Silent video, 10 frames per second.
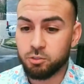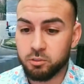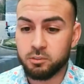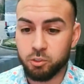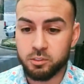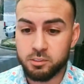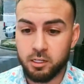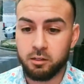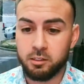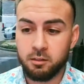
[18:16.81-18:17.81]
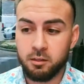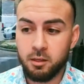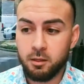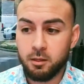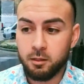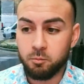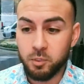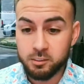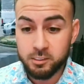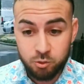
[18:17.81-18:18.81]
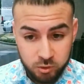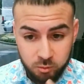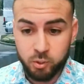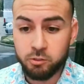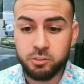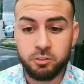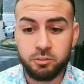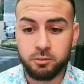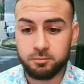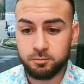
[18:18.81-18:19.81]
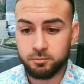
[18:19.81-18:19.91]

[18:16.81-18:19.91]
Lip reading: you are selling, because that's what the pros are doing.